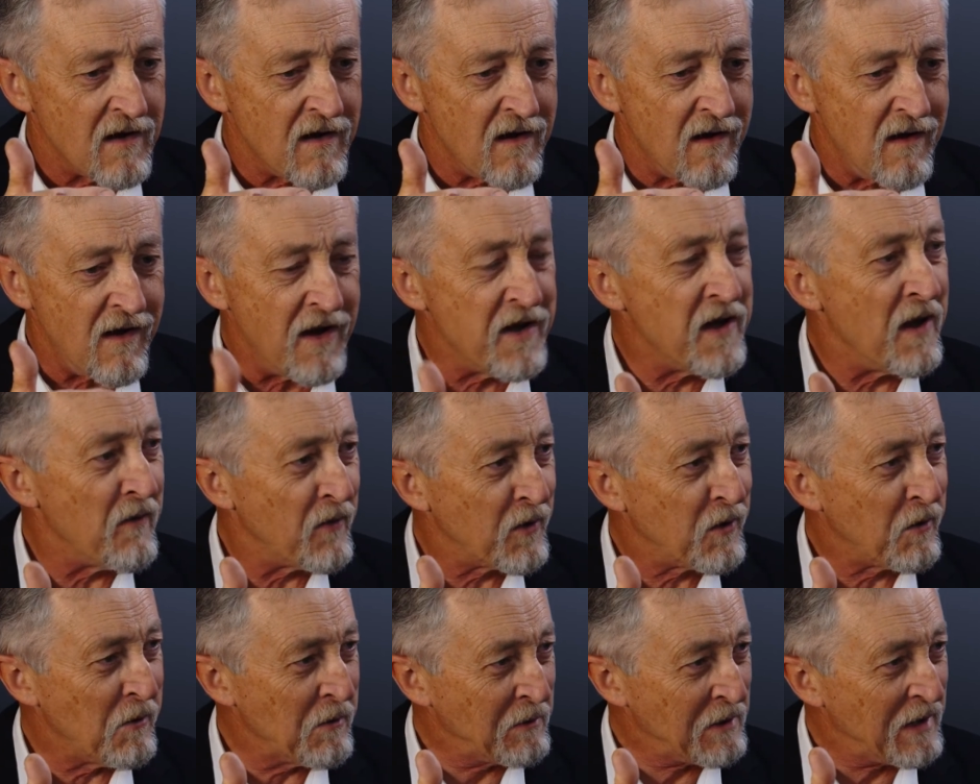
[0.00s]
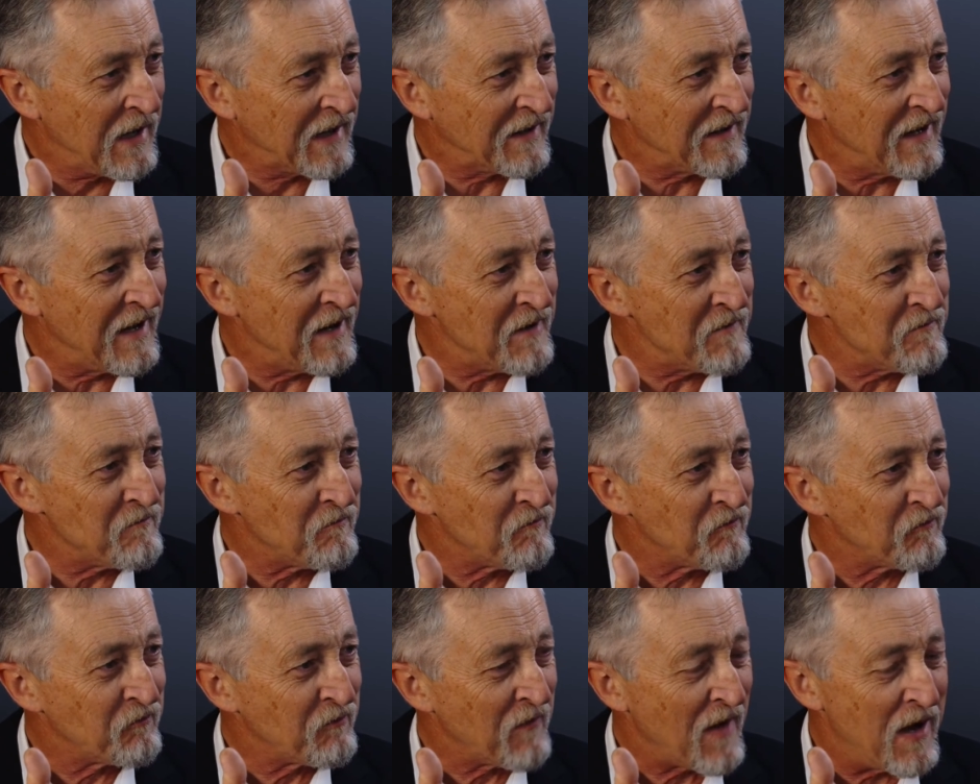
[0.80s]
I never thought like that.
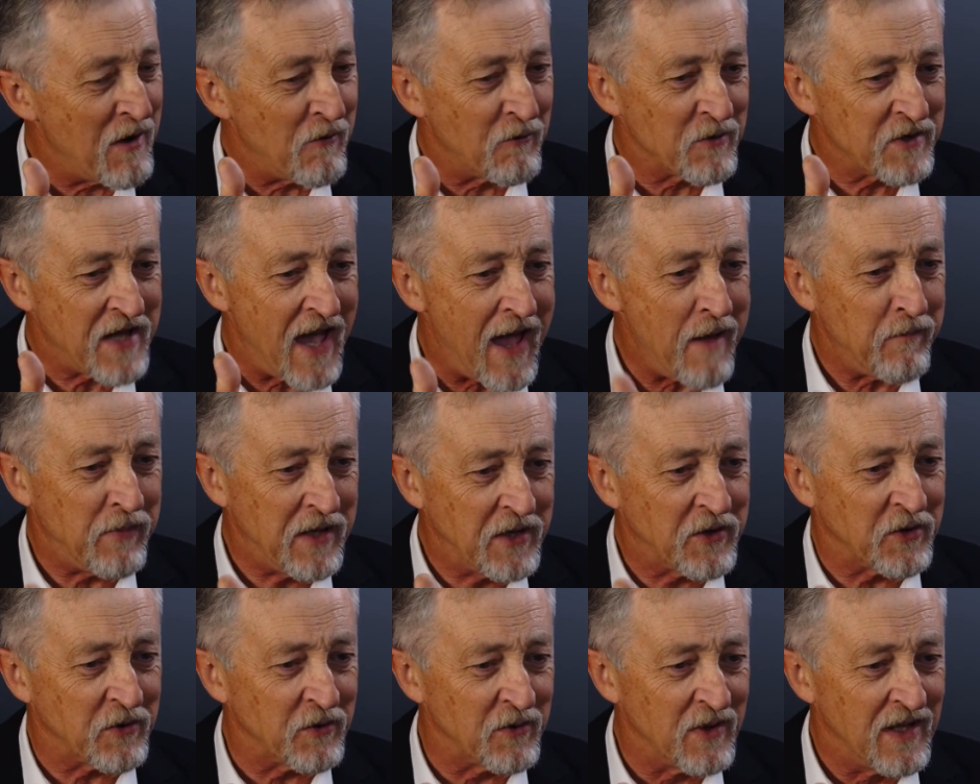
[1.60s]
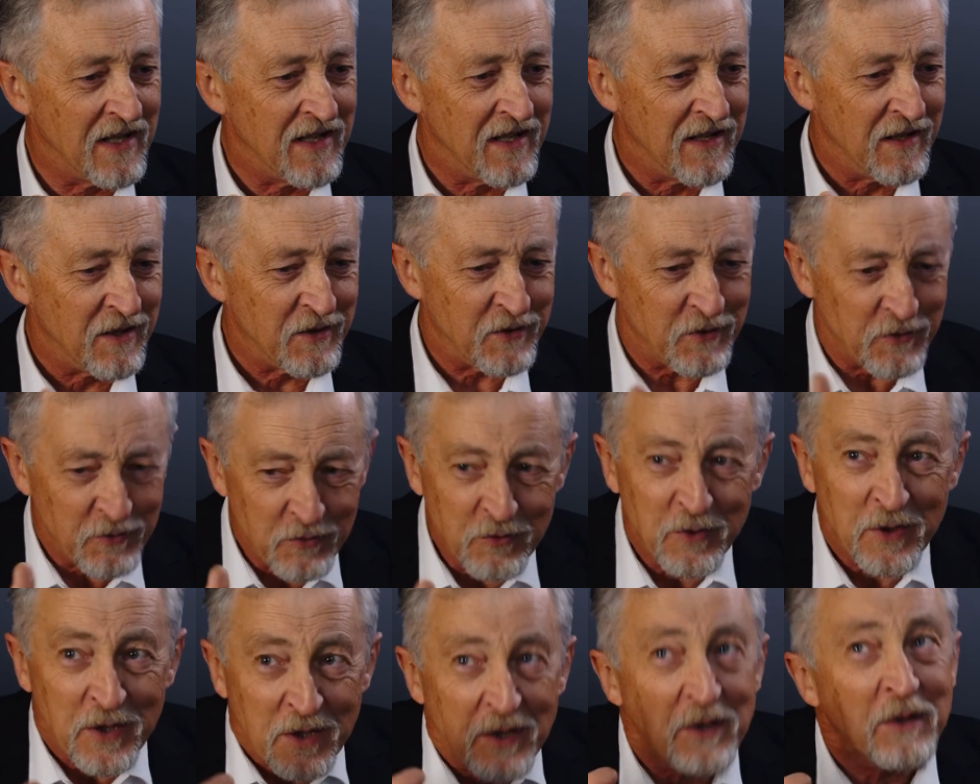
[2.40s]
I was happy to
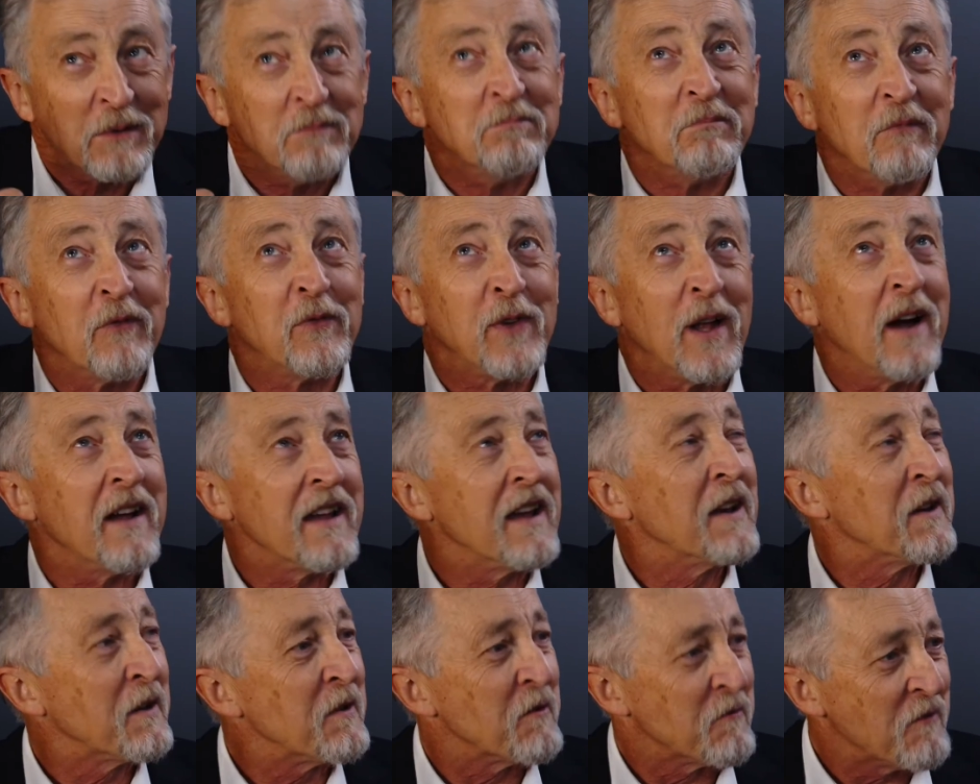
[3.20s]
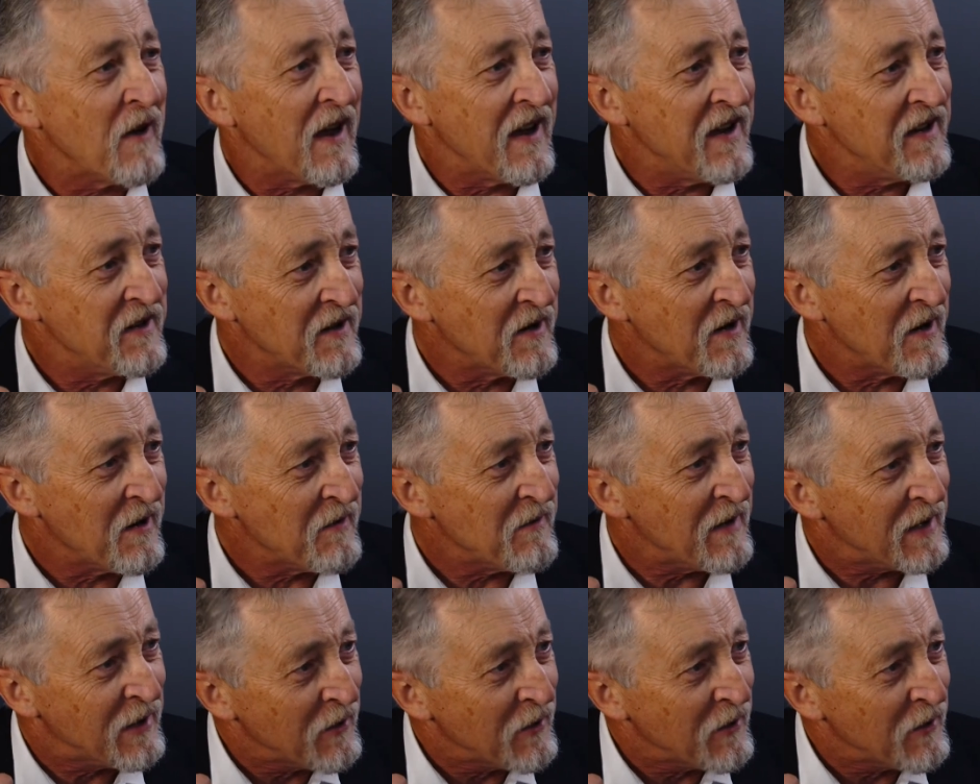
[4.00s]
to fly under the radar mm.